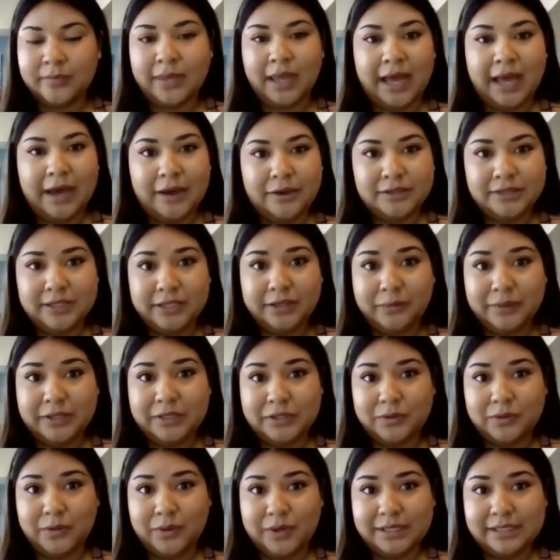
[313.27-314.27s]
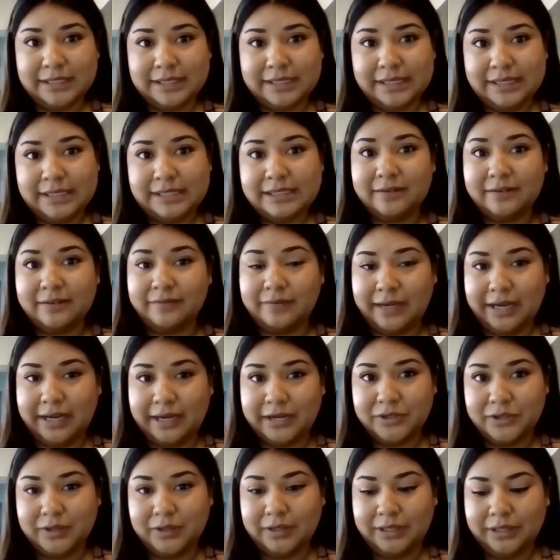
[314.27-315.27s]
housing resources,
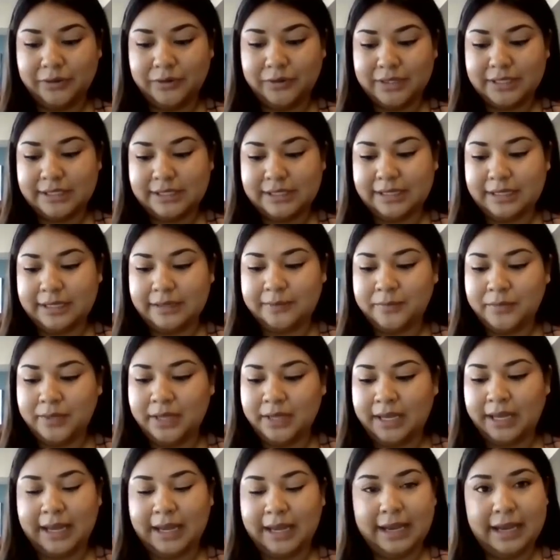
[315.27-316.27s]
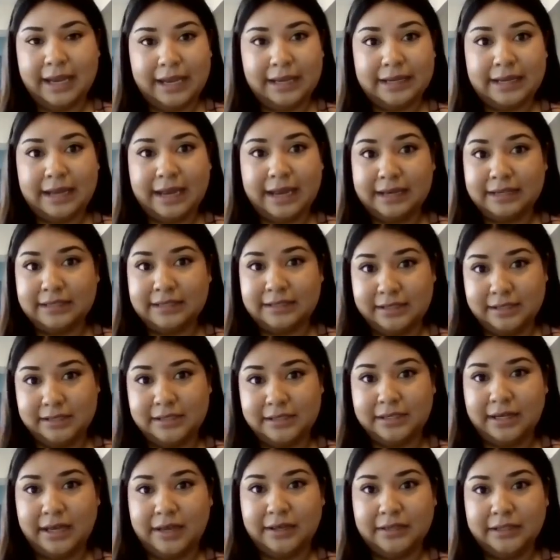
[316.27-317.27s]
financial literacy, and access
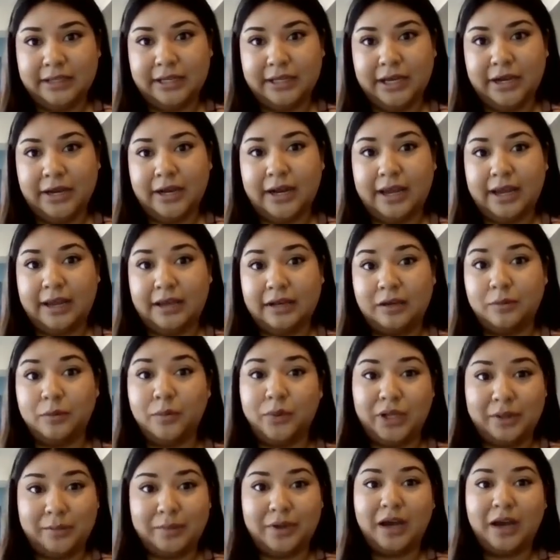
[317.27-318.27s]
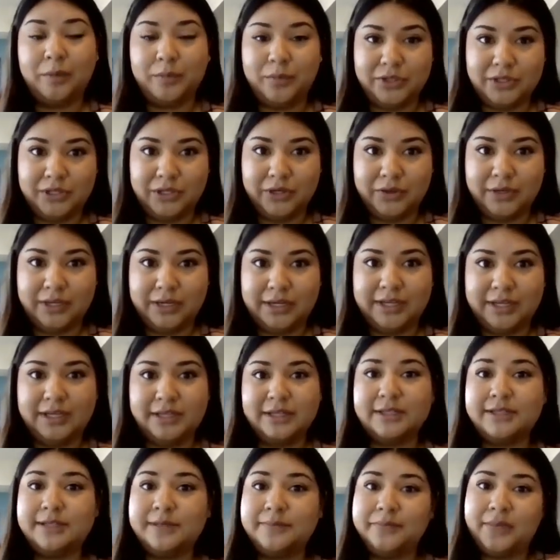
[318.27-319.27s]
to healthcare and employment
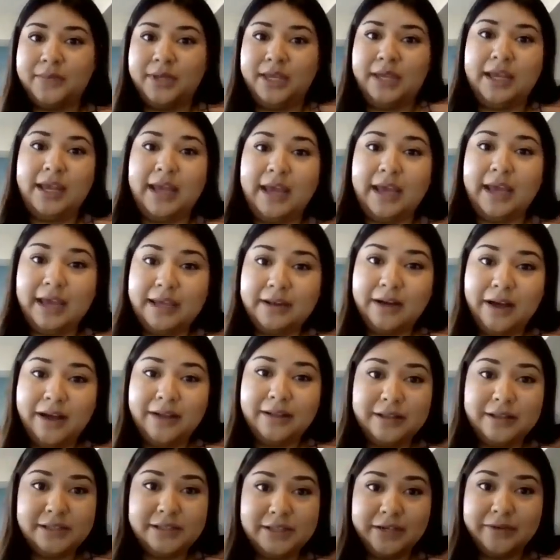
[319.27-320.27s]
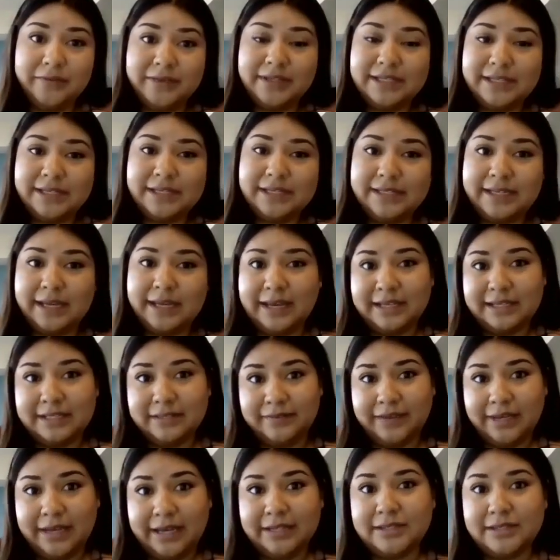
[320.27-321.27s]
opportunities. And all the services at
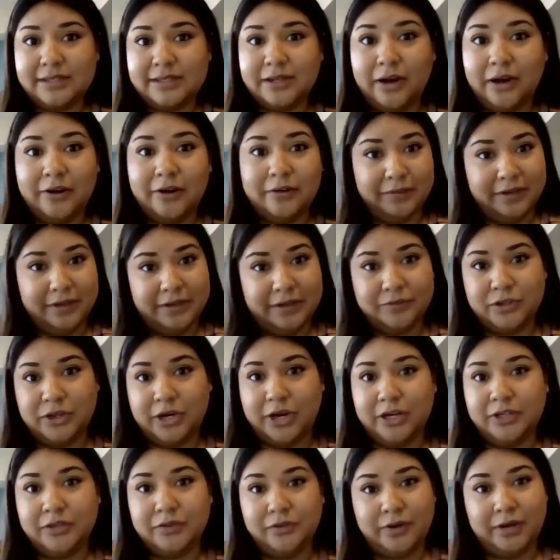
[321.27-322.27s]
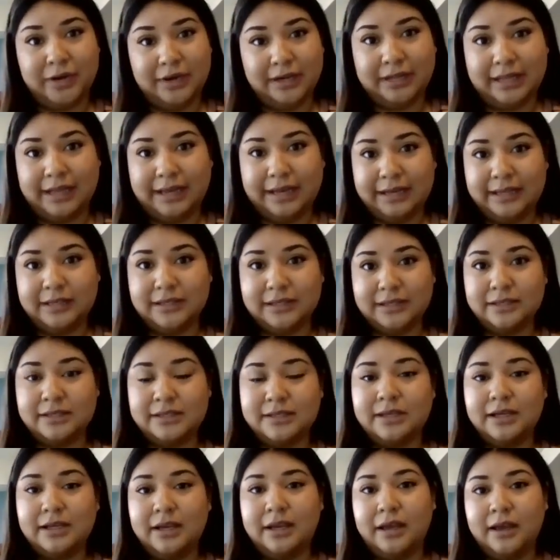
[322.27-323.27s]
SVS are free of charge for our
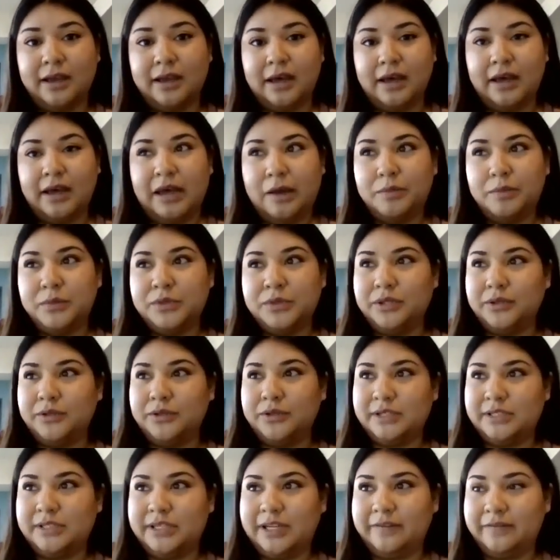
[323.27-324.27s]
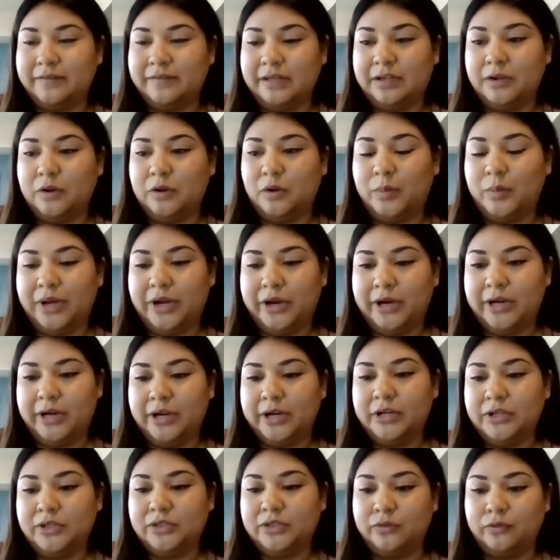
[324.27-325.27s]
clients. So there's definitely no
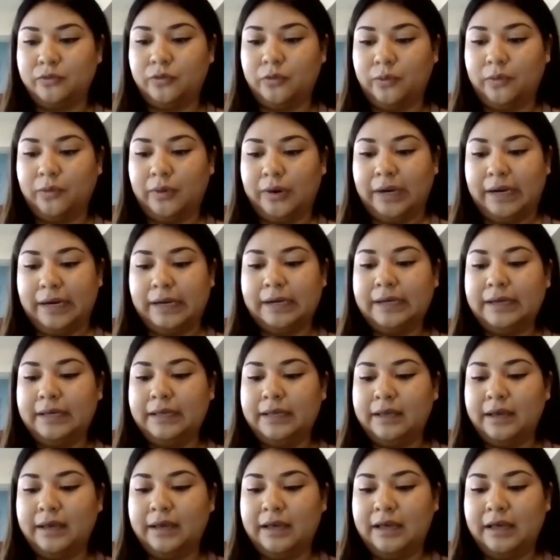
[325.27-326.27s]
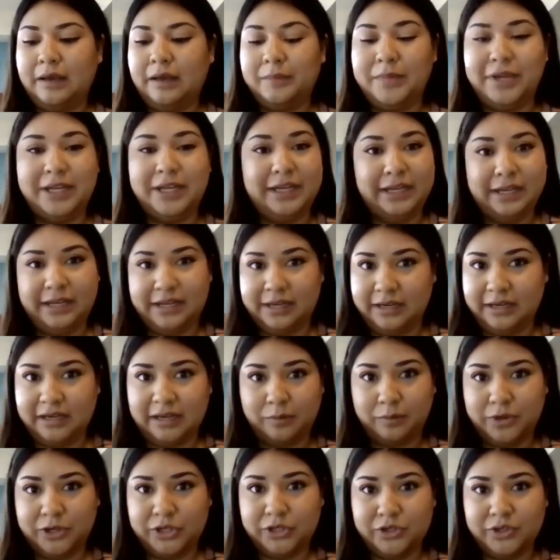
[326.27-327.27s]
barriers for any
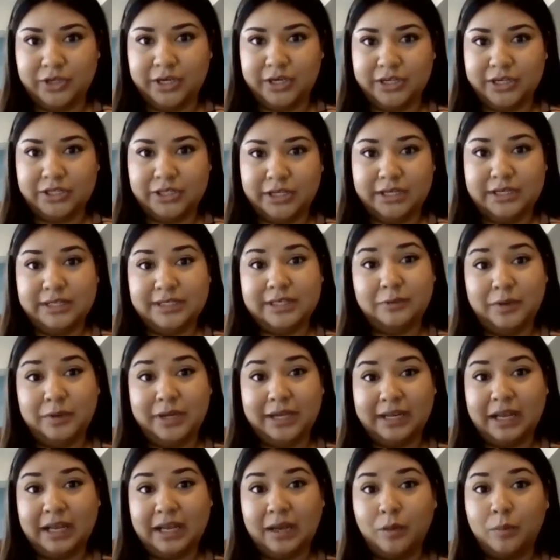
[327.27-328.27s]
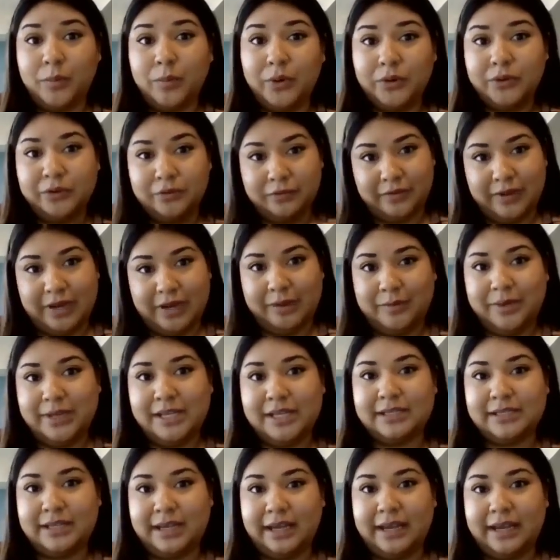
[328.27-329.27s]
income restrictions, and we can help both
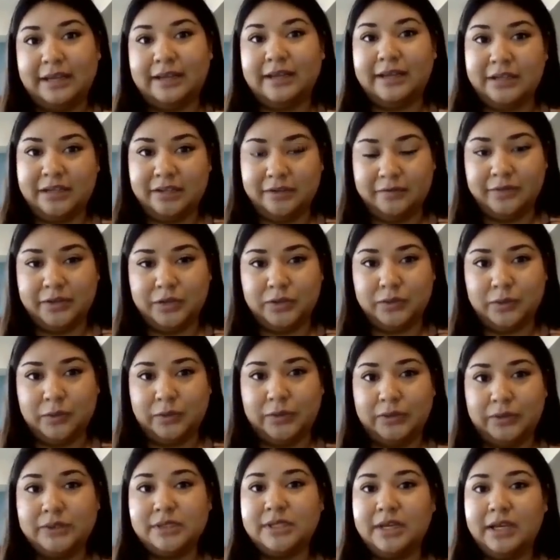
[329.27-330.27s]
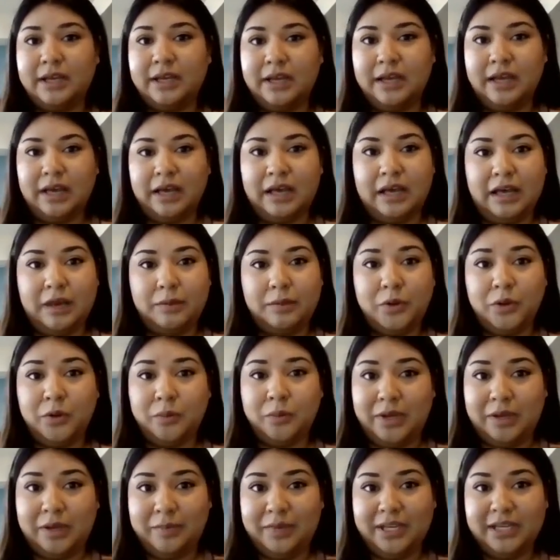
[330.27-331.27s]
families and individuals who
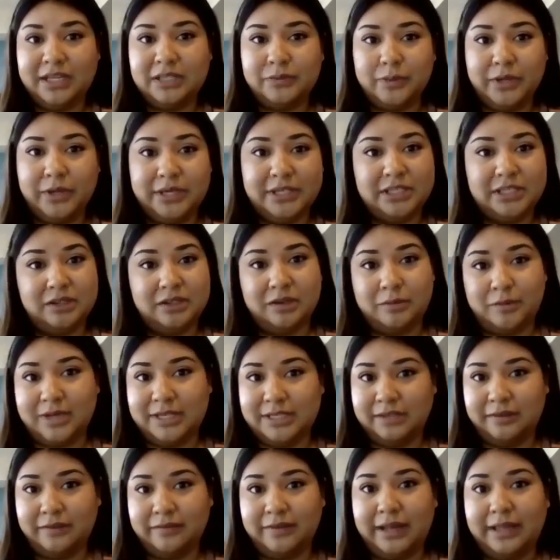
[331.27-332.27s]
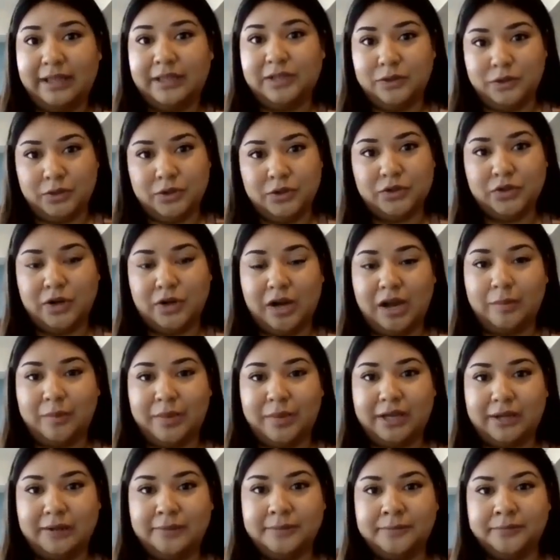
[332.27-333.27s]
may be experiencing domestic violence or
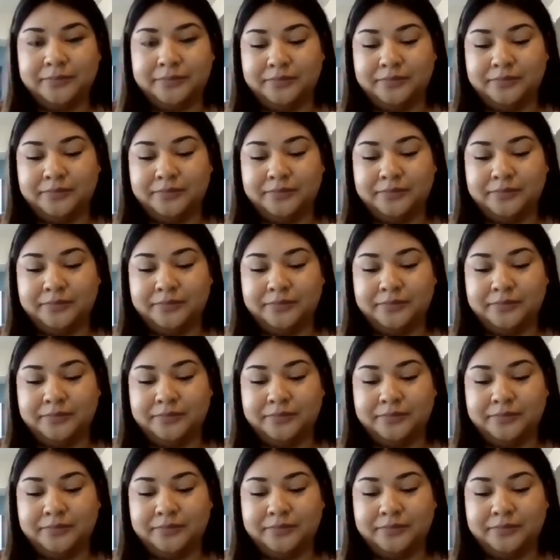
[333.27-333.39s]
trauma.